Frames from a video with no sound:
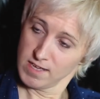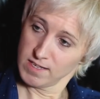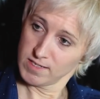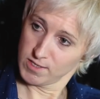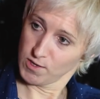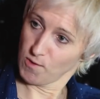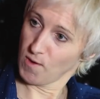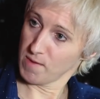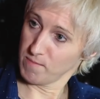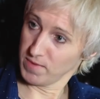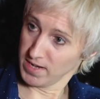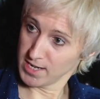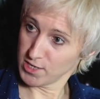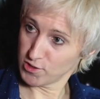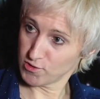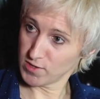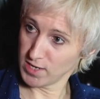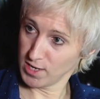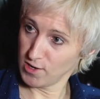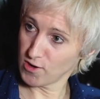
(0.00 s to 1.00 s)
So I'm
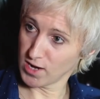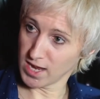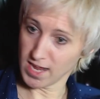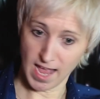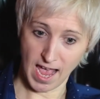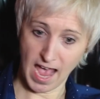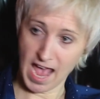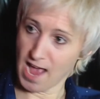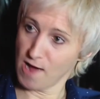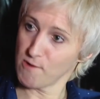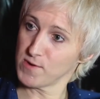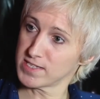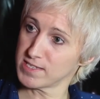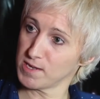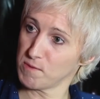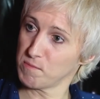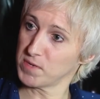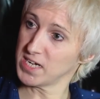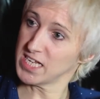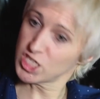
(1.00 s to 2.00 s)
literally looking at how is
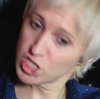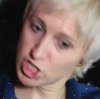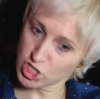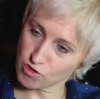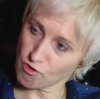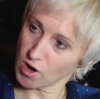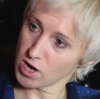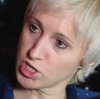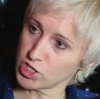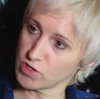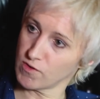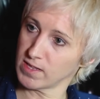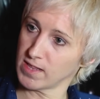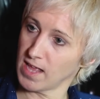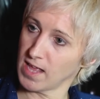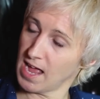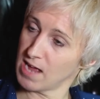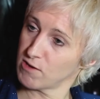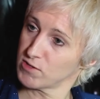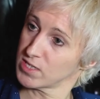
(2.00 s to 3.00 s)
somebody structuring
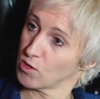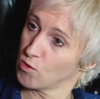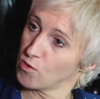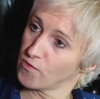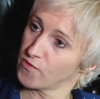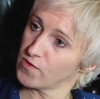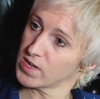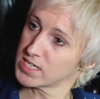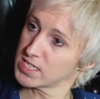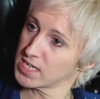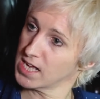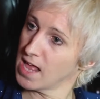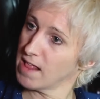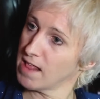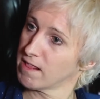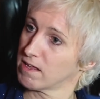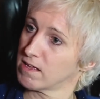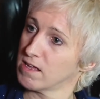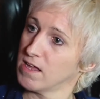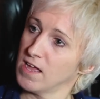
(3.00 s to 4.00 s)
that, how does it all fit
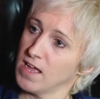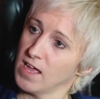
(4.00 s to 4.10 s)
together?